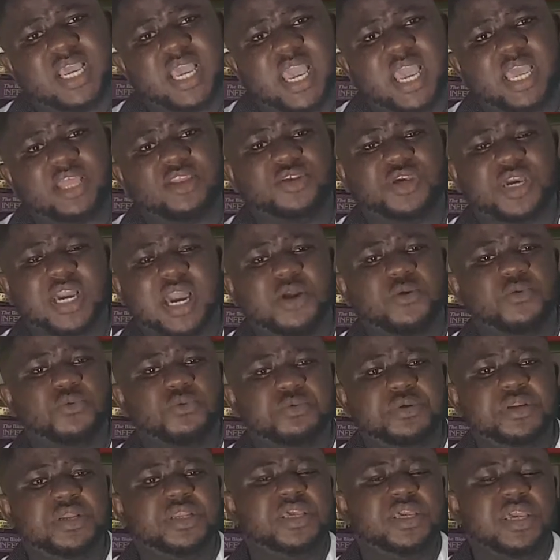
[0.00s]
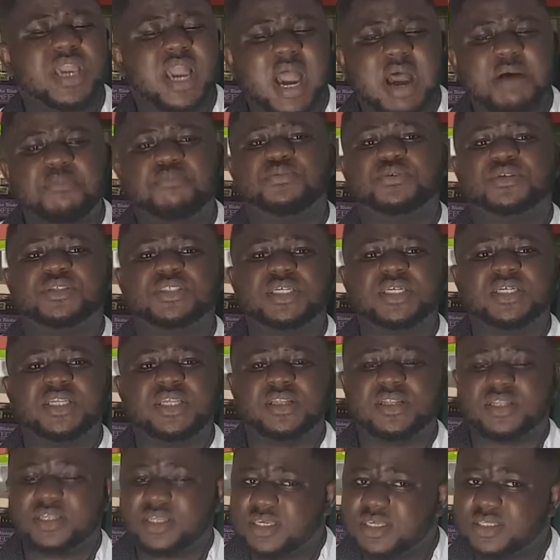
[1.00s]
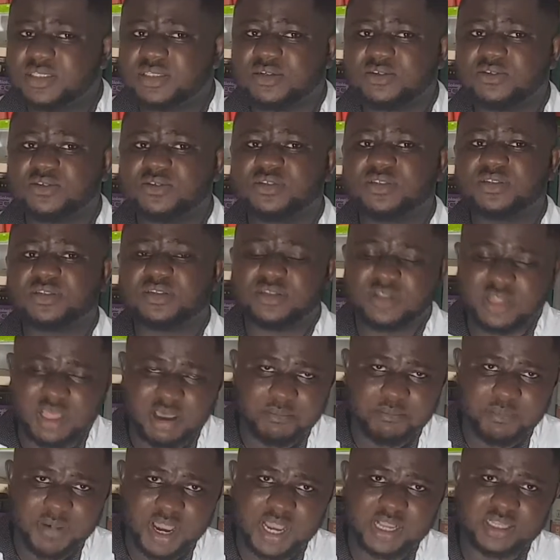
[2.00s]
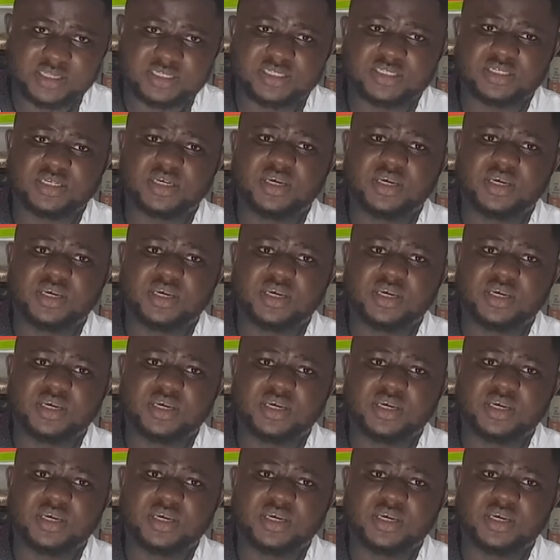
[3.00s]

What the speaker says: and you can't really appreciate the details that much.